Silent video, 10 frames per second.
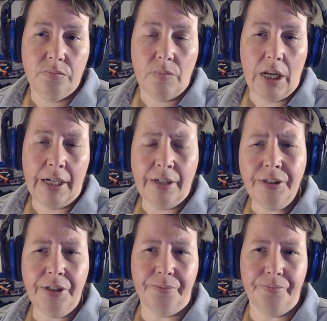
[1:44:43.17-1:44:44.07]
I don't
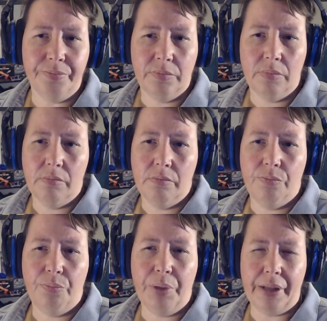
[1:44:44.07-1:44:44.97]
know.
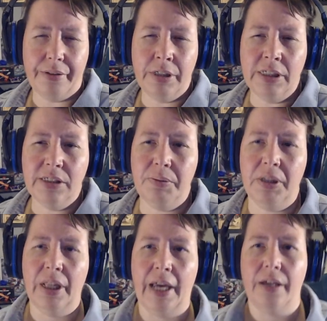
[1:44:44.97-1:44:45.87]
But there needs to be
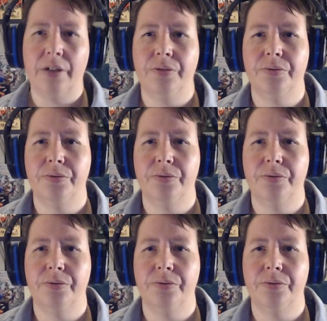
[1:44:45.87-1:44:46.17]
like,